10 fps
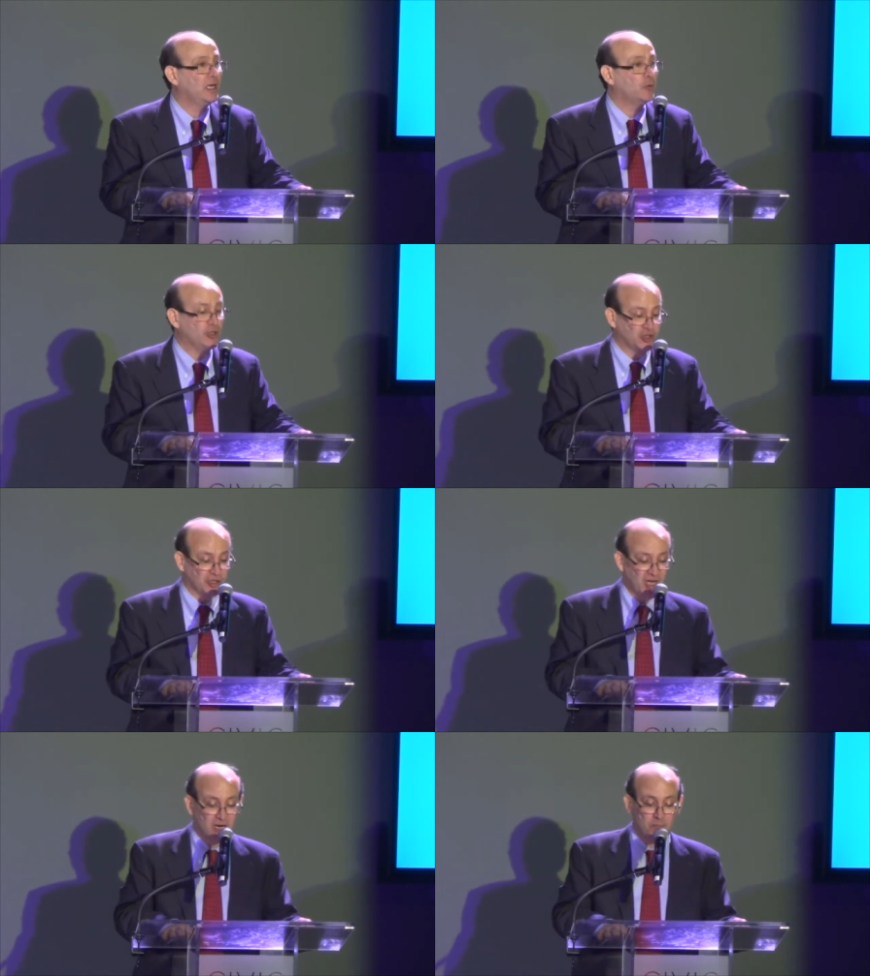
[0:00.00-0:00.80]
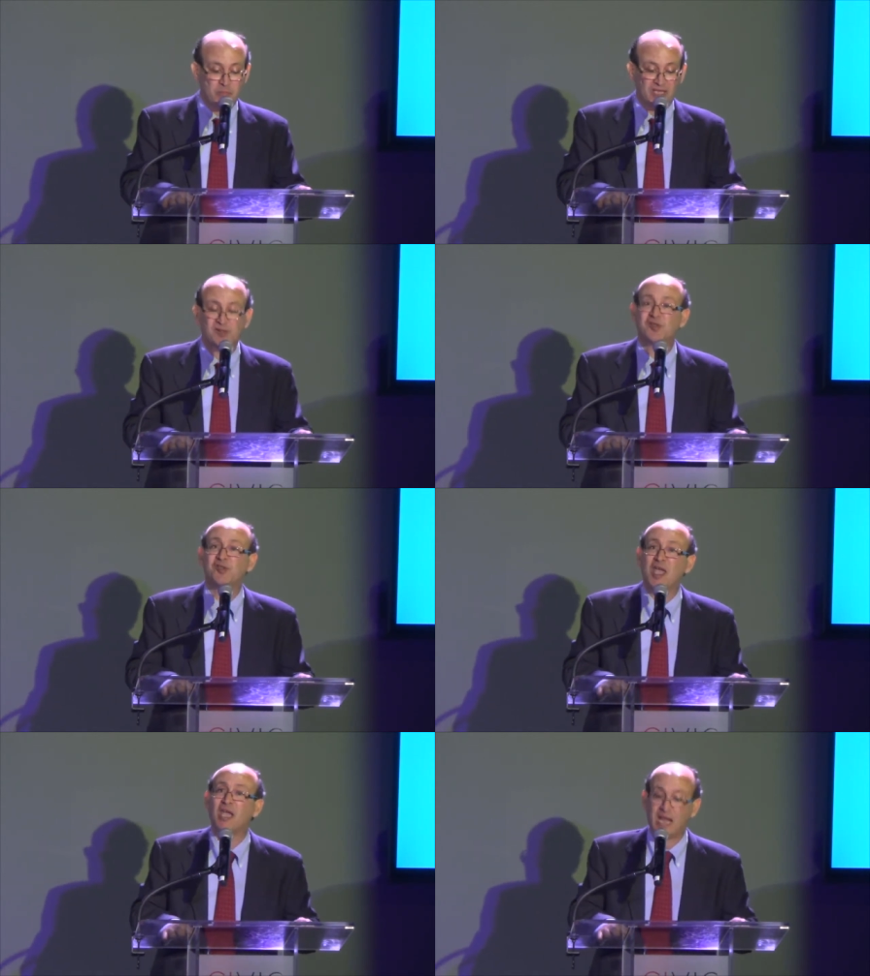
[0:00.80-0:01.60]
we should take a big
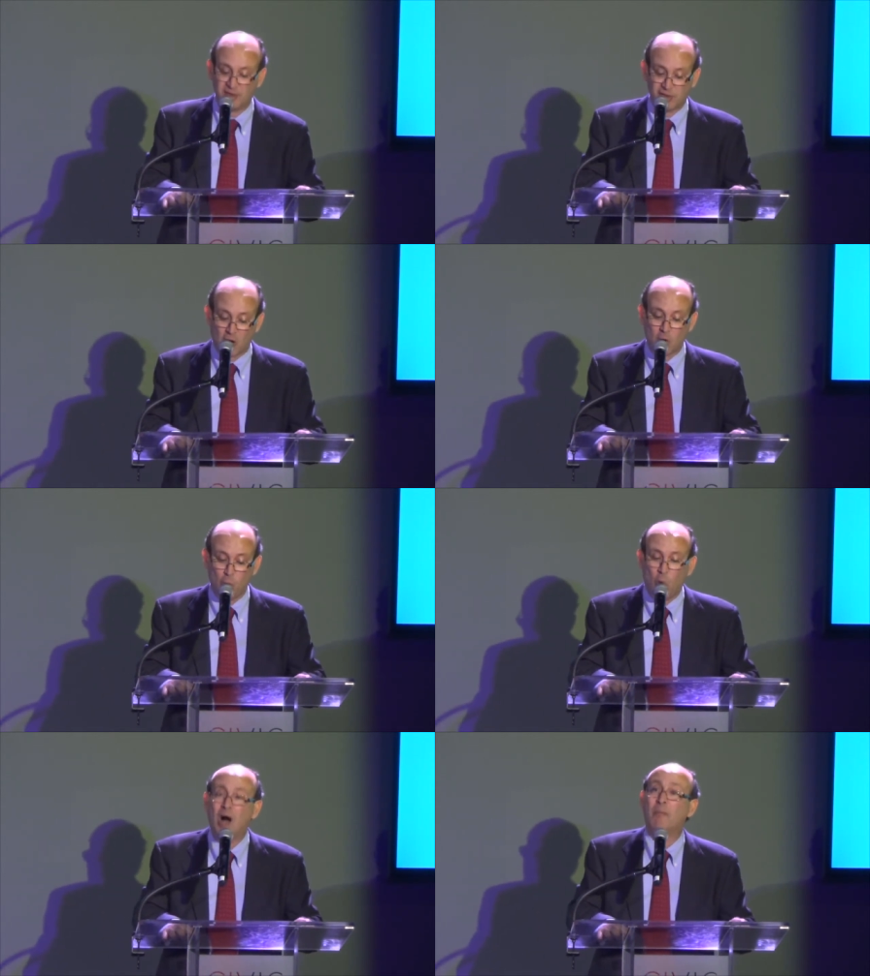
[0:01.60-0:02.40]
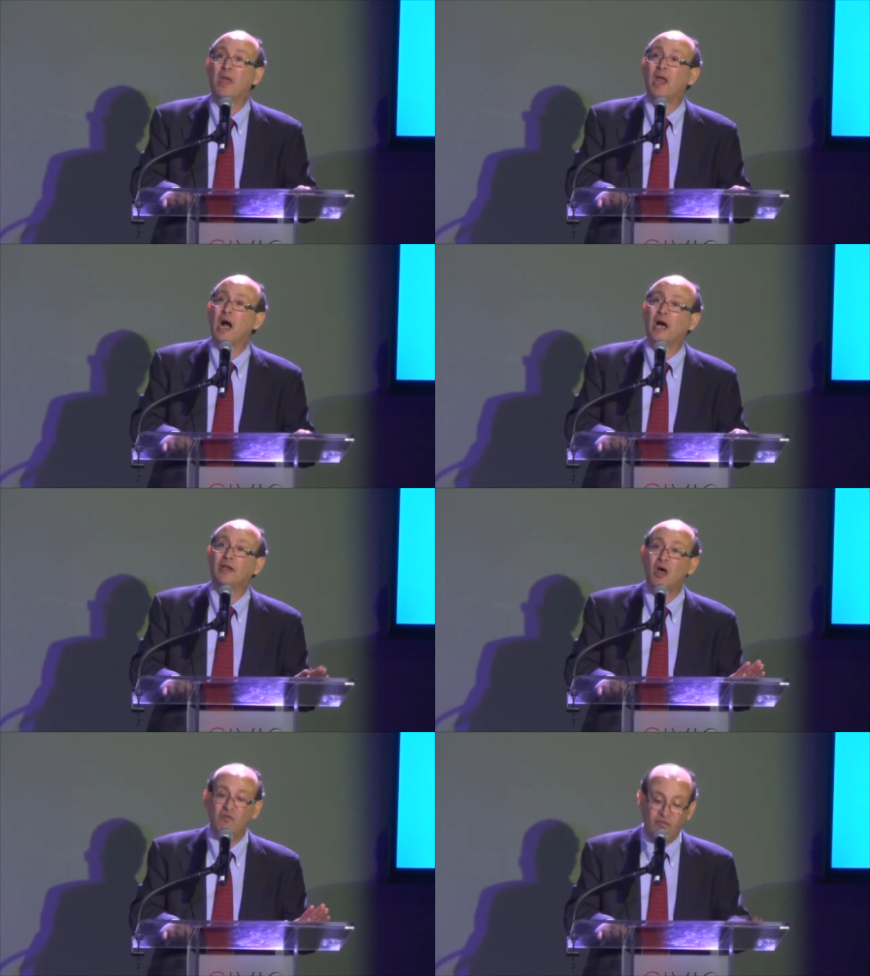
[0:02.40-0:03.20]
stick and start whomping
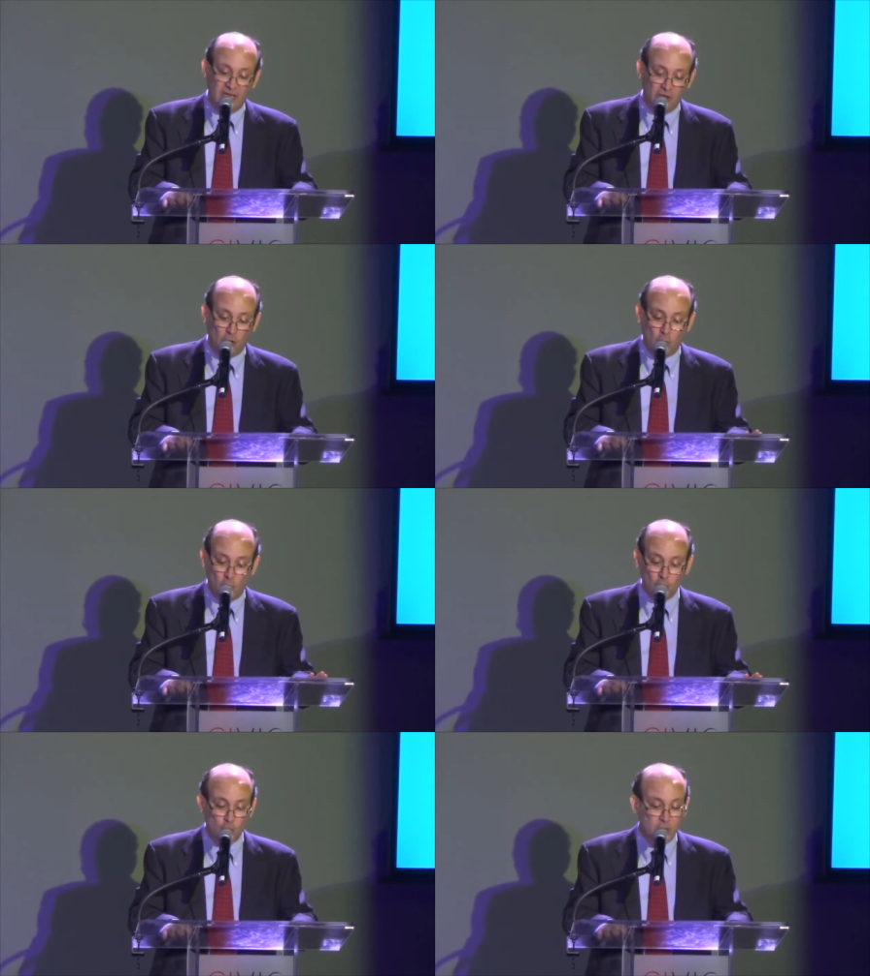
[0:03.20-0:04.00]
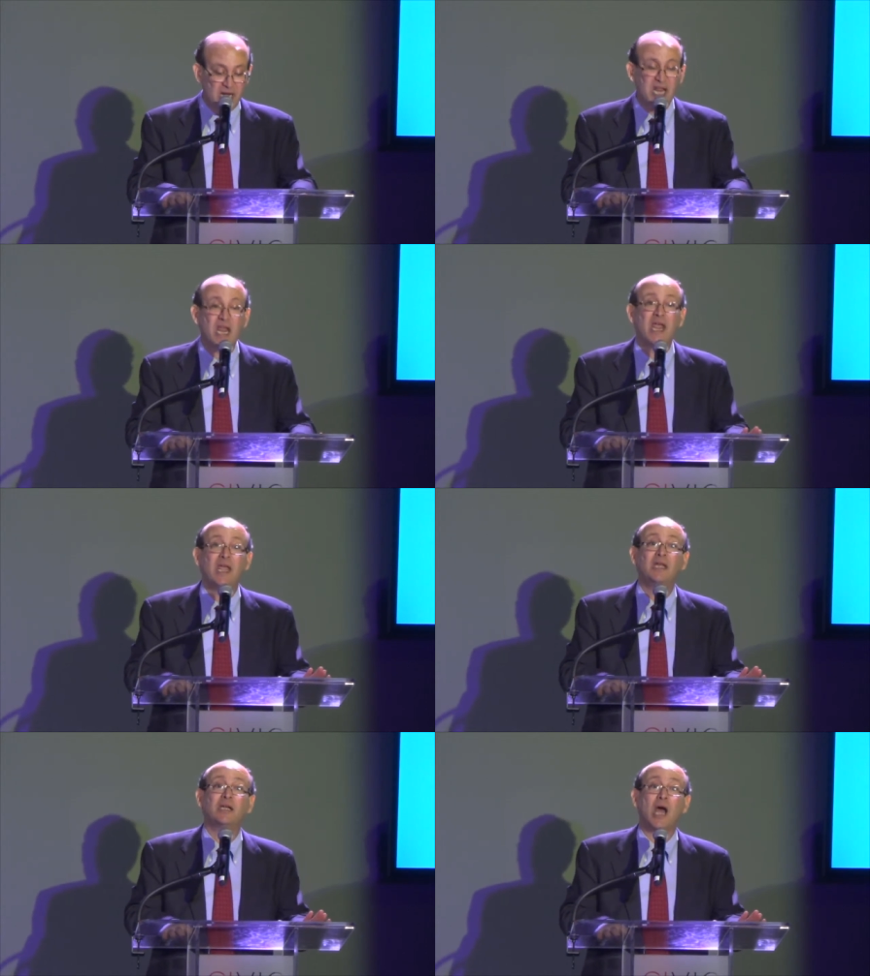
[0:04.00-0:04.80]
on the venal, greedy,
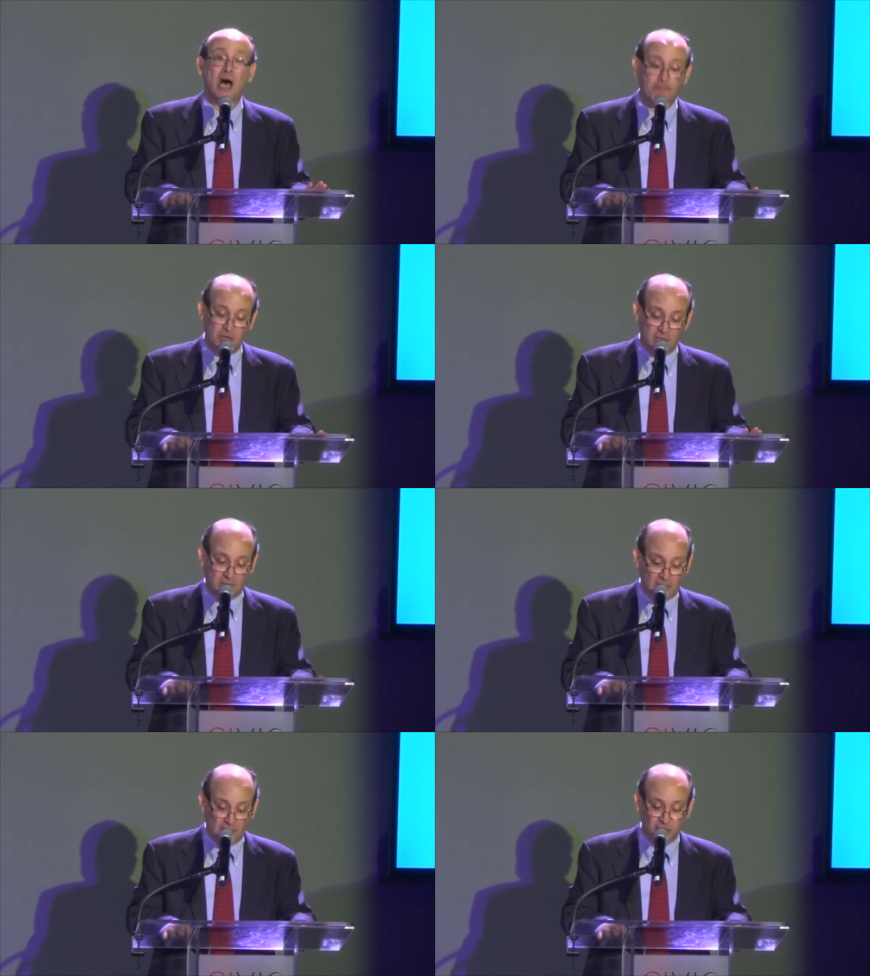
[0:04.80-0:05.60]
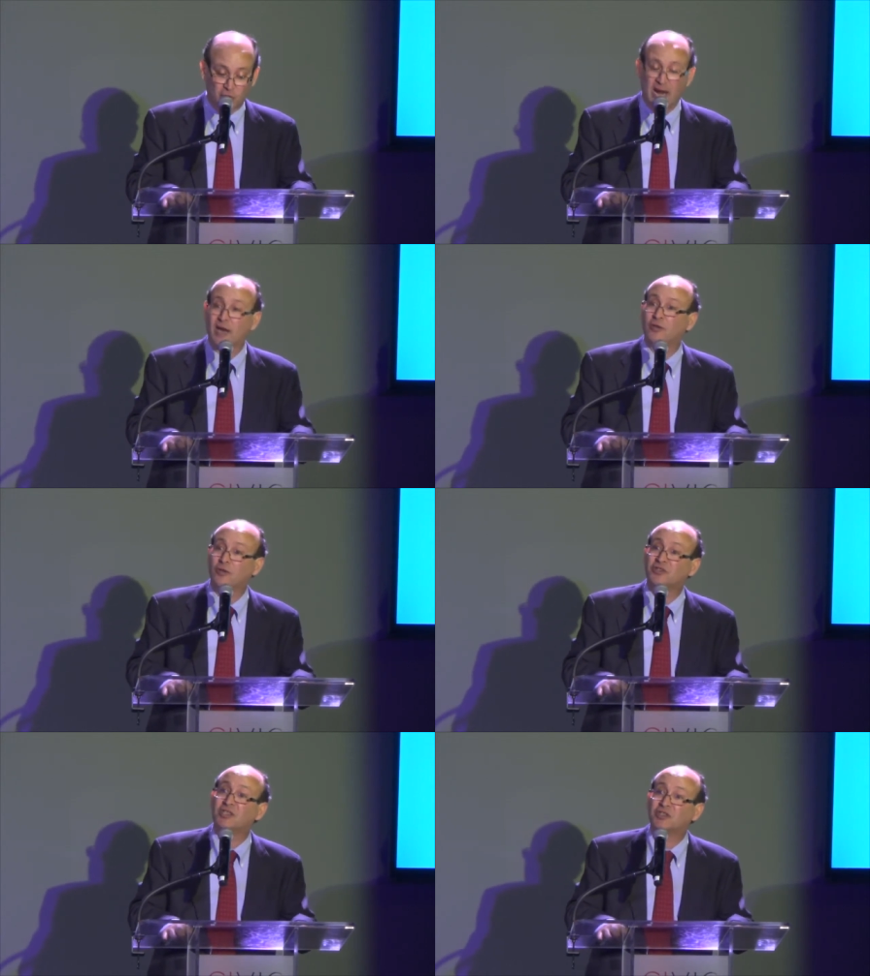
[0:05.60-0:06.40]
incompetent
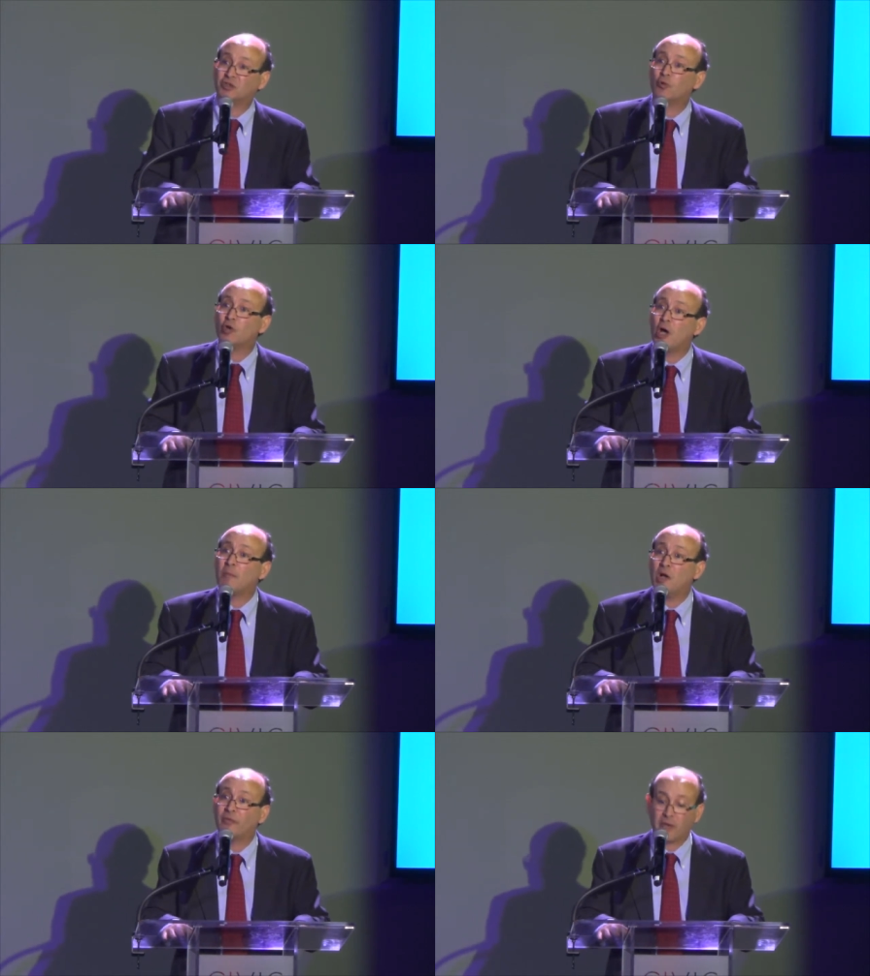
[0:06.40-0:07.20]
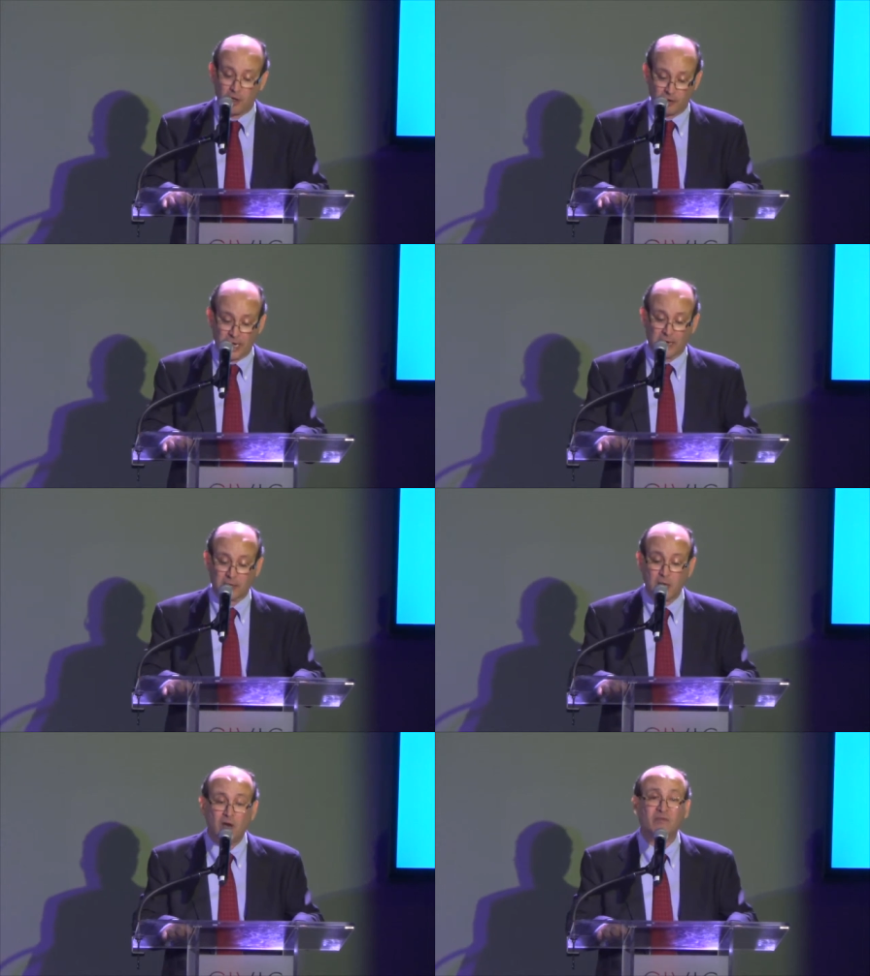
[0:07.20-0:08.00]
contractors that screwed up
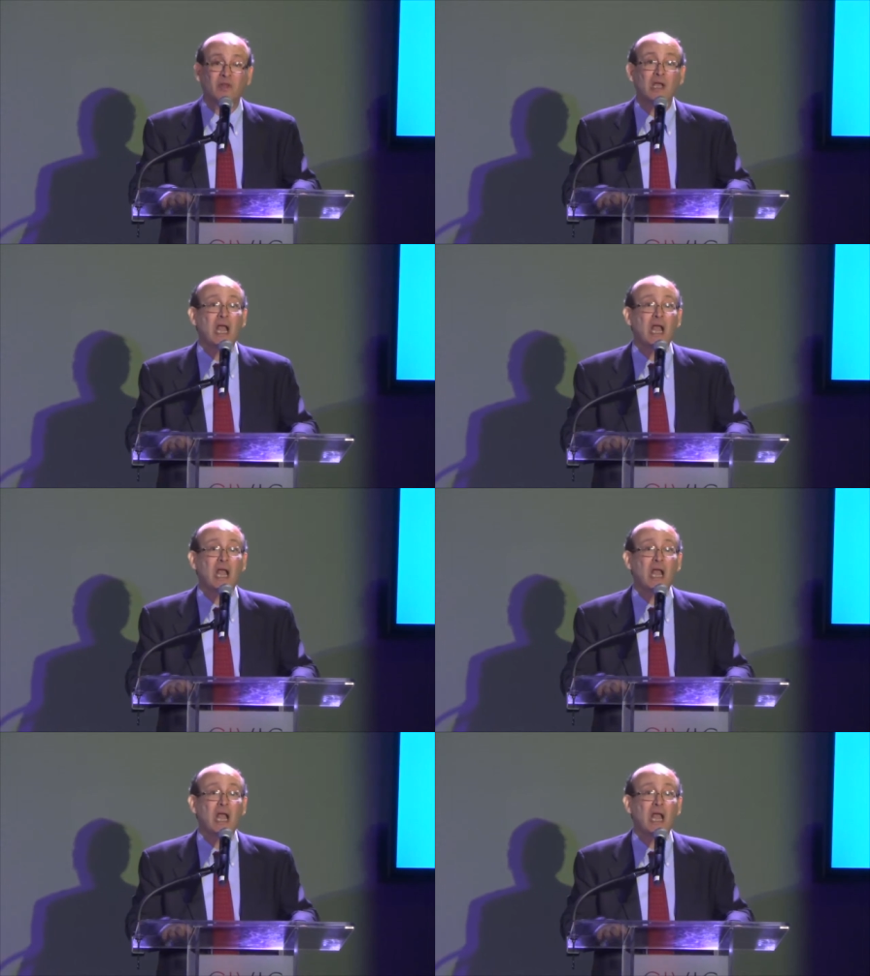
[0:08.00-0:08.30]
healthcare.gov